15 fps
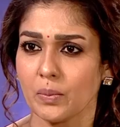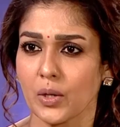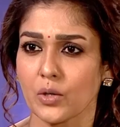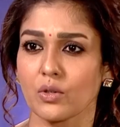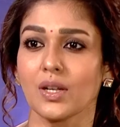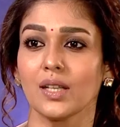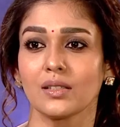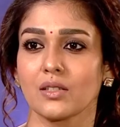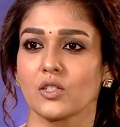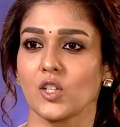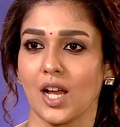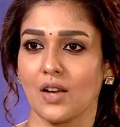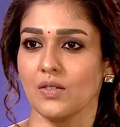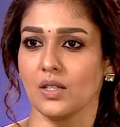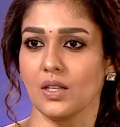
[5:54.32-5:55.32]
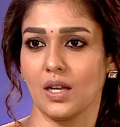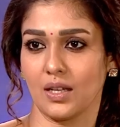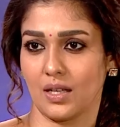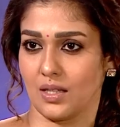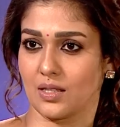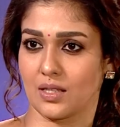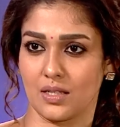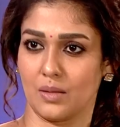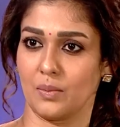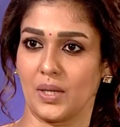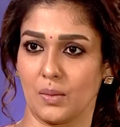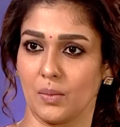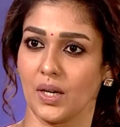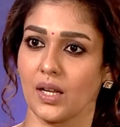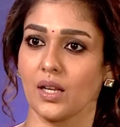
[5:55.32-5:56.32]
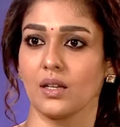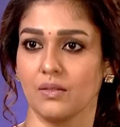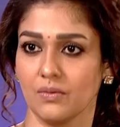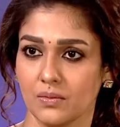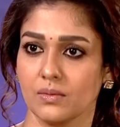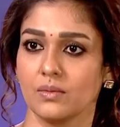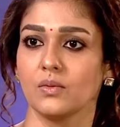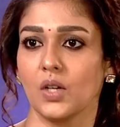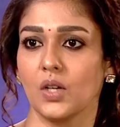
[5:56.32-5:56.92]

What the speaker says: travel pannona the travel la consider panamaata ena